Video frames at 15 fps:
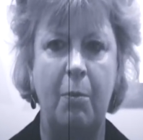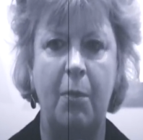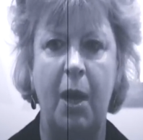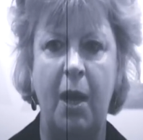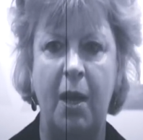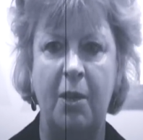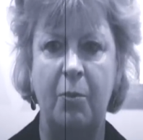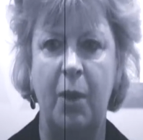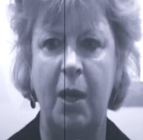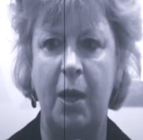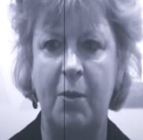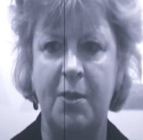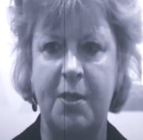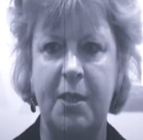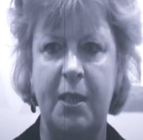mind while
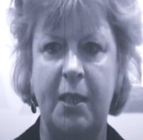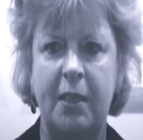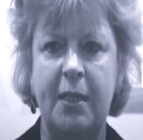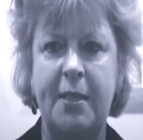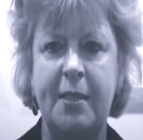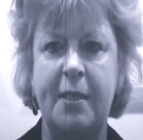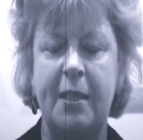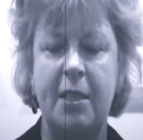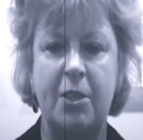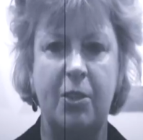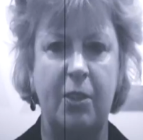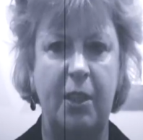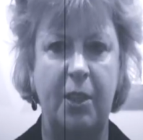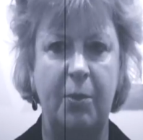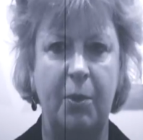I was sitting listening
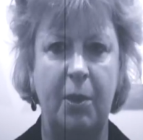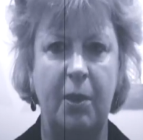to him.